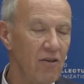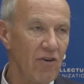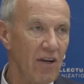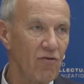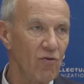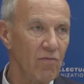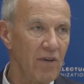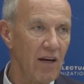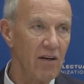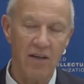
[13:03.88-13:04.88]

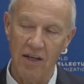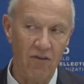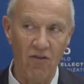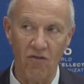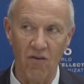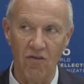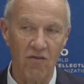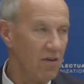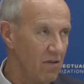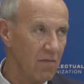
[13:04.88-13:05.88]
transformed our
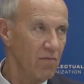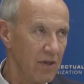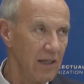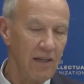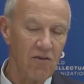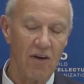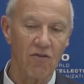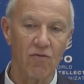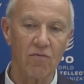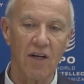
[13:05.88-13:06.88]
existence, you know, completely
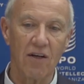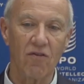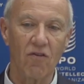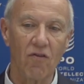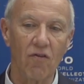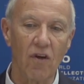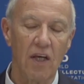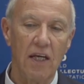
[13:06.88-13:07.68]
transformed our existence.